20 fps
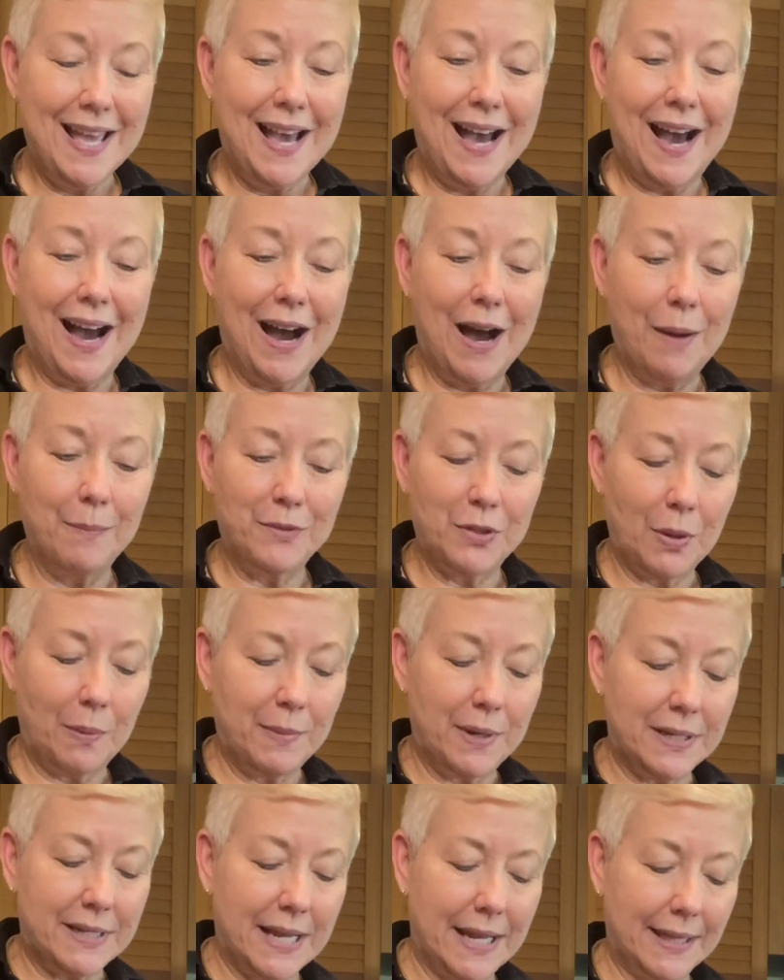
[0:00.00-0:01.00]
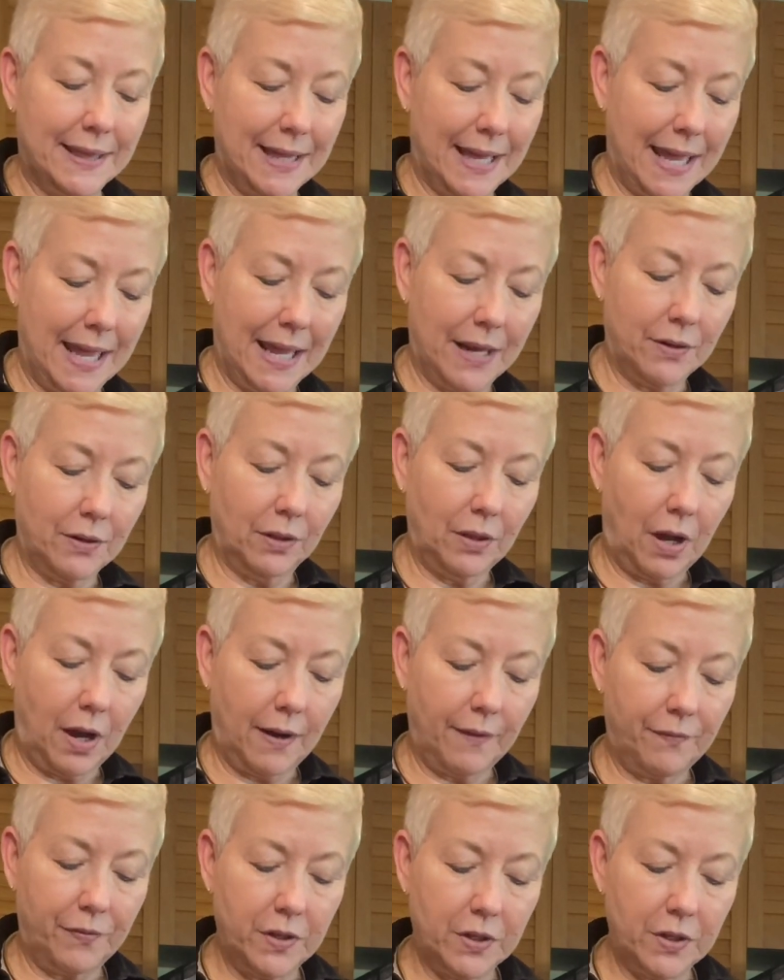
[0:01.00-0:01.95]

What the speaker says: So I'm going to take the handle off.